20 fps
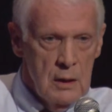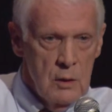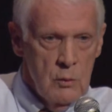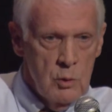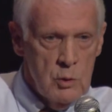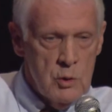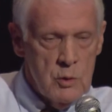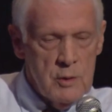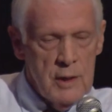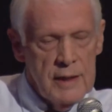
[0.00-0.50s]

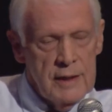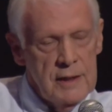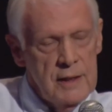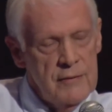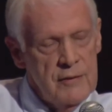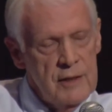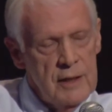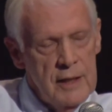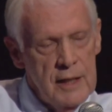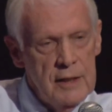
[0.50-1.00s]
which was like
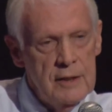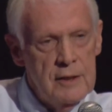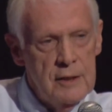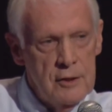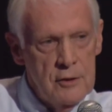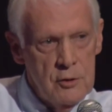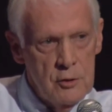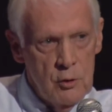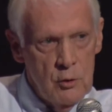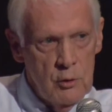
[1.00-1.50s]
giving an
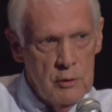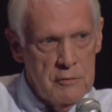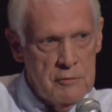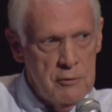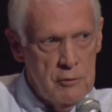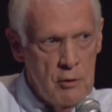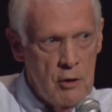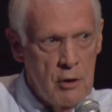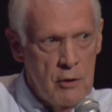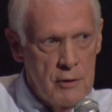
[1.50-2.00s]
18 year old a
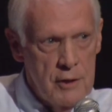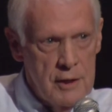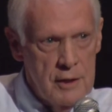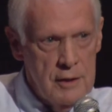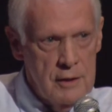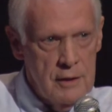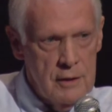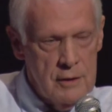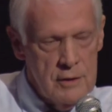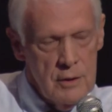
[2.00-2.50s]

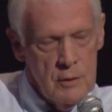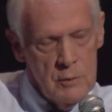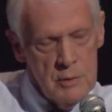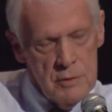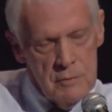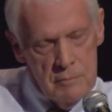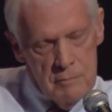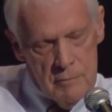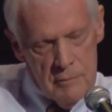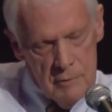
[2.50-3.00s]
Ferrari because I
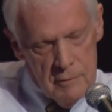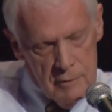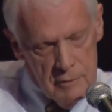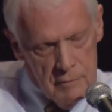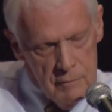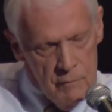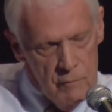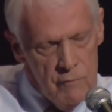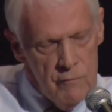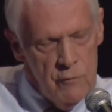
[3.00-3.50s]
was
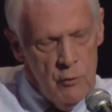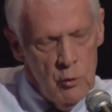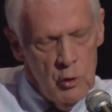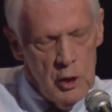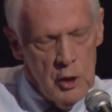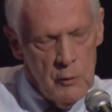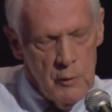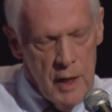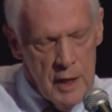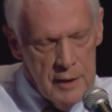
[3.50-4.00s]

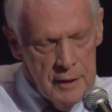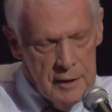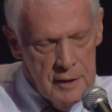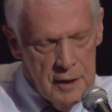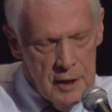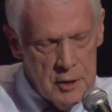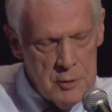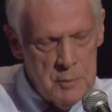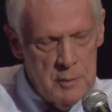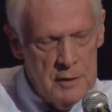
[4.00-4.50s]
fooling around in the
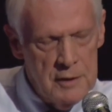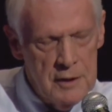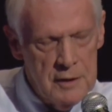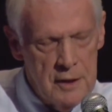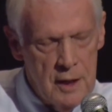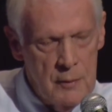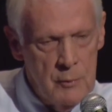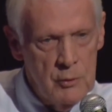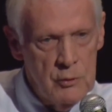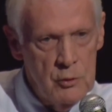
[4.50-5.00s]
hospital at that
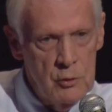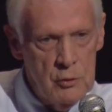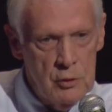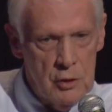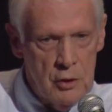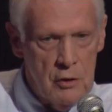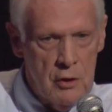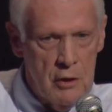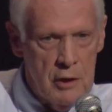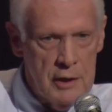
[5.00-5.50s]
time with
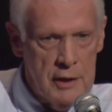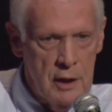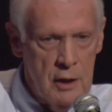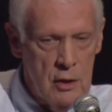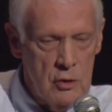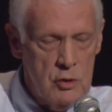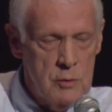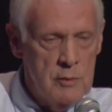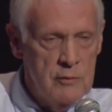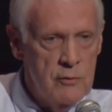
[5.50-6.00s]
nuclear
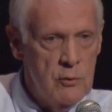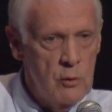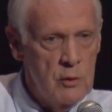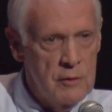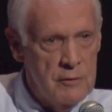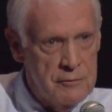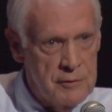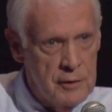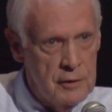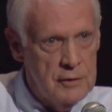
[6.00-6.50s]
cardiology before
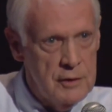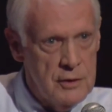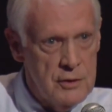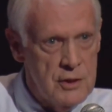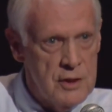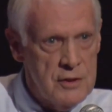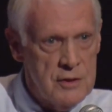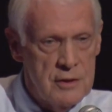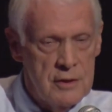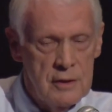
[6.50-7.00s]
the field
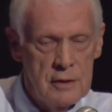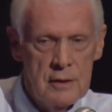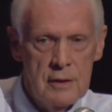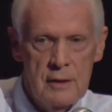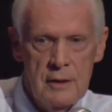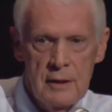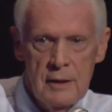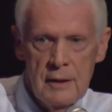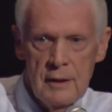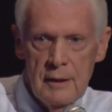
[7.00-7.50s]
existed.
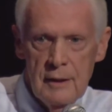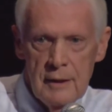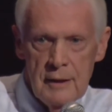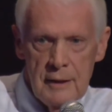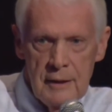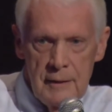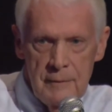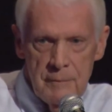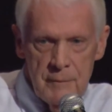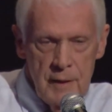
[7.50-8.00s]

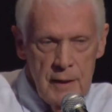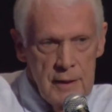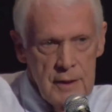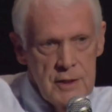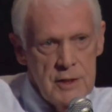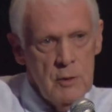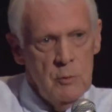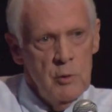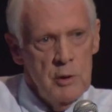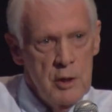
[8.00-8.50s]
And they
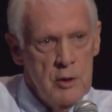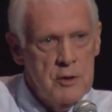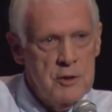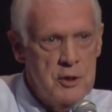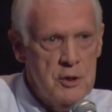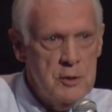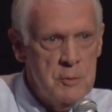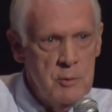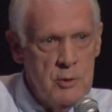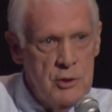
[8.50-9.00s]
said, Well, here's
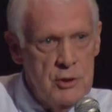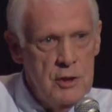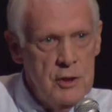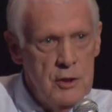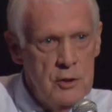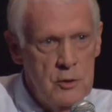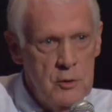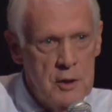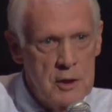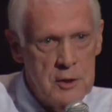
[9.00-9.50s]
this
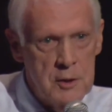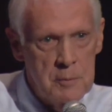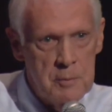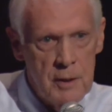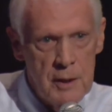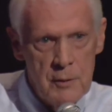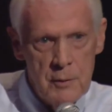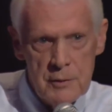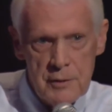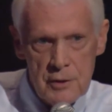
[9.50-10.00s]
machine. You get to
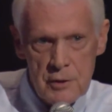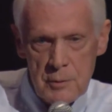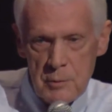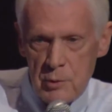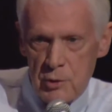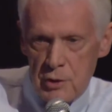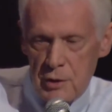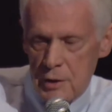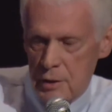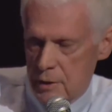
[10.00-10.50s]
play with this
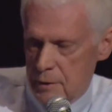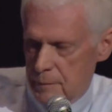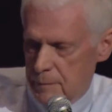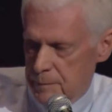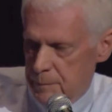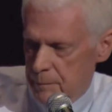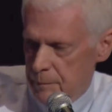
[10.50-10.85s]
machine.